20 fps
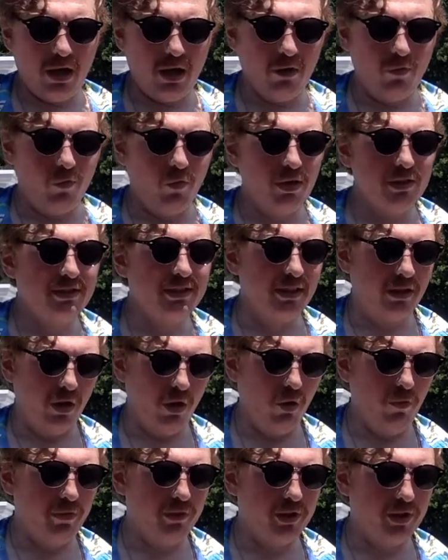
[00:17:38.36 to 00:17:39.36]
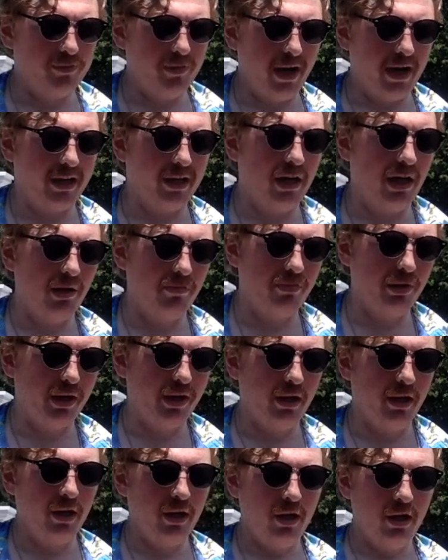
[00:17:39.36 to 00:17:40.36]
Once it opens back up, but
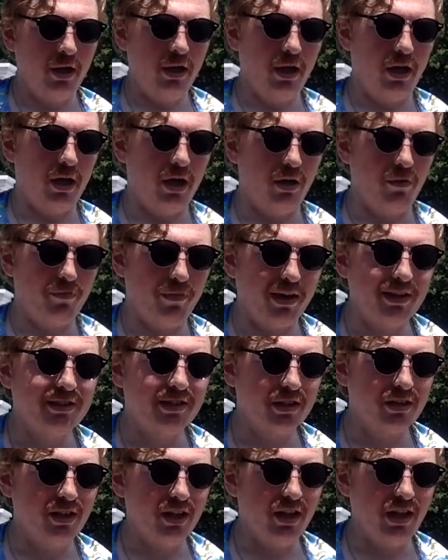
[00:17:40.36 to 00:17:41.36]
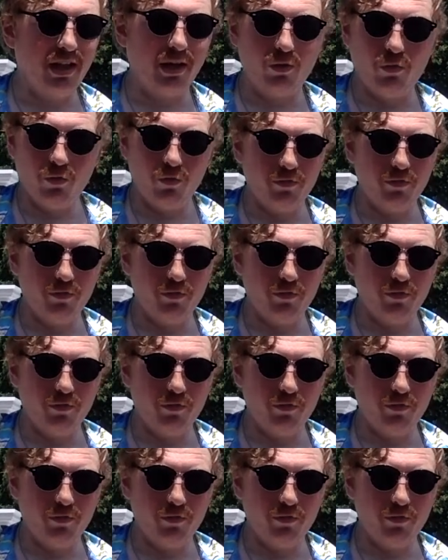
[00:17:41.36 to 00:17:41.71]
basically, like,